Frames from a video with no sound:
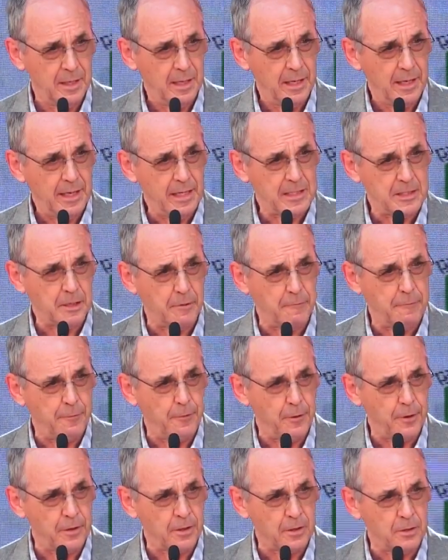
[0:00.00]
It's
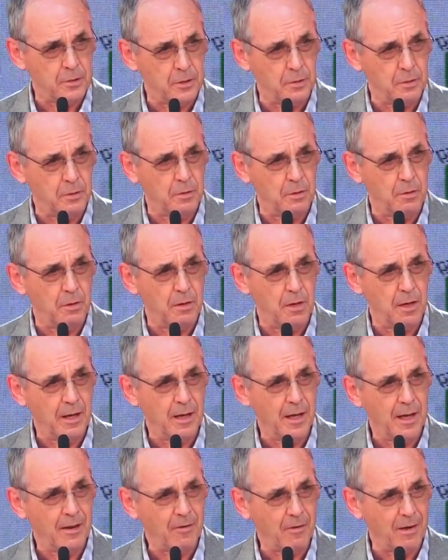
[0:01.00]
referring to
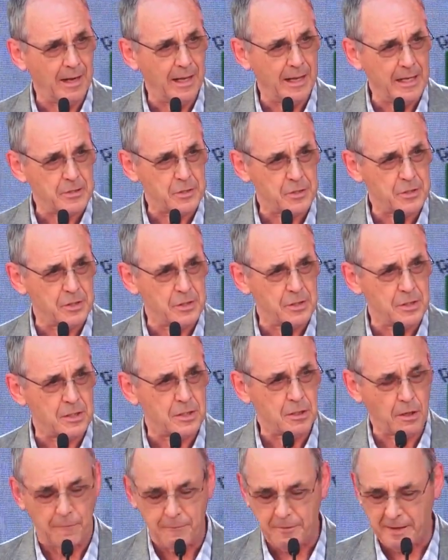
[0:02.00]
relations
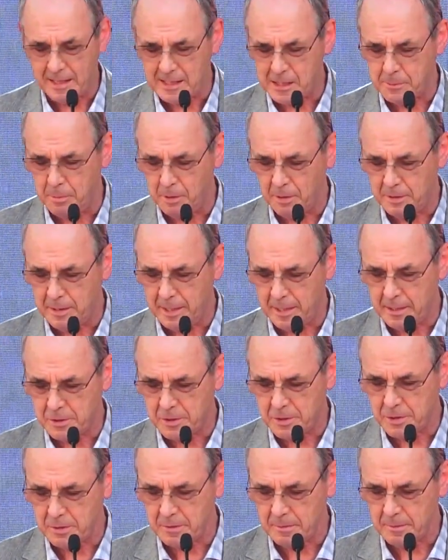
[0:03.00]
of
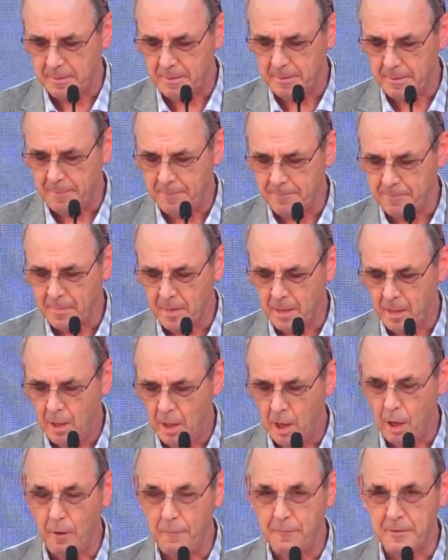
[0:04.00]
exploitation,
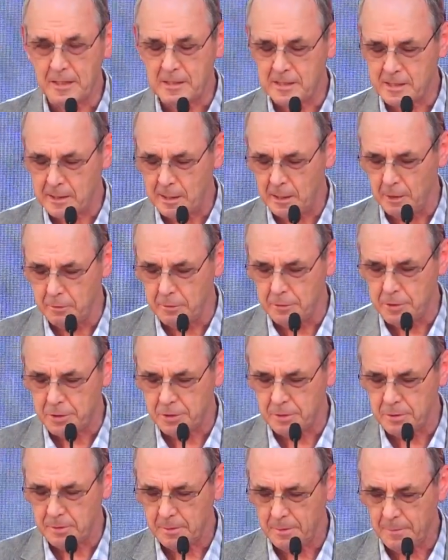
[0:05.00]
of
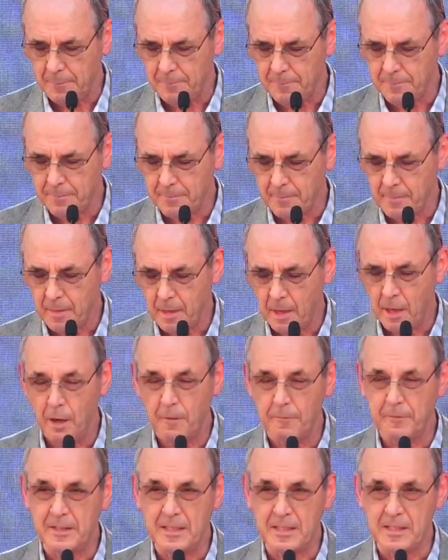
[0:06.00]
exclusion,
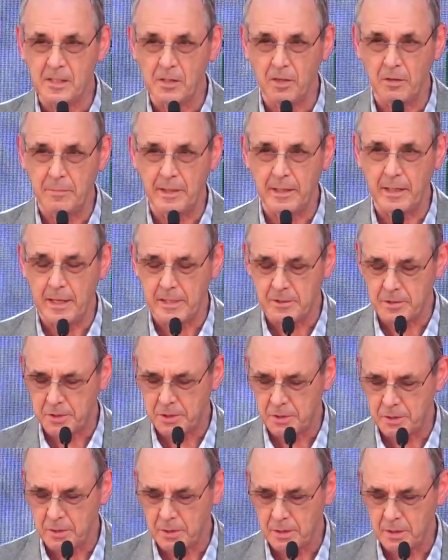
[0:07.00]
of
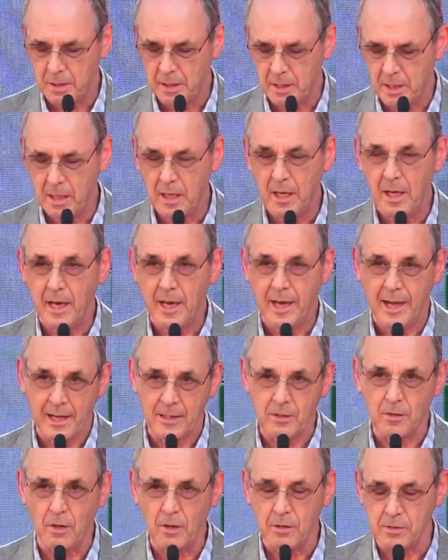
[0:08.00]
discrimination,
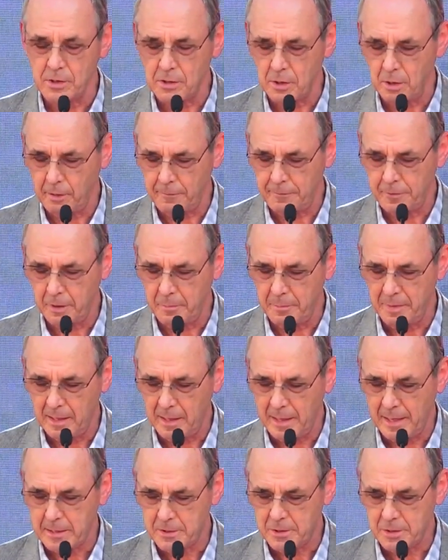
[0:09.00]
and also of
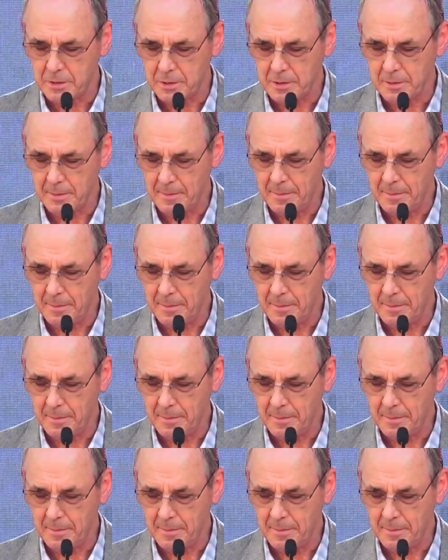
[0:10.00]
humiliation.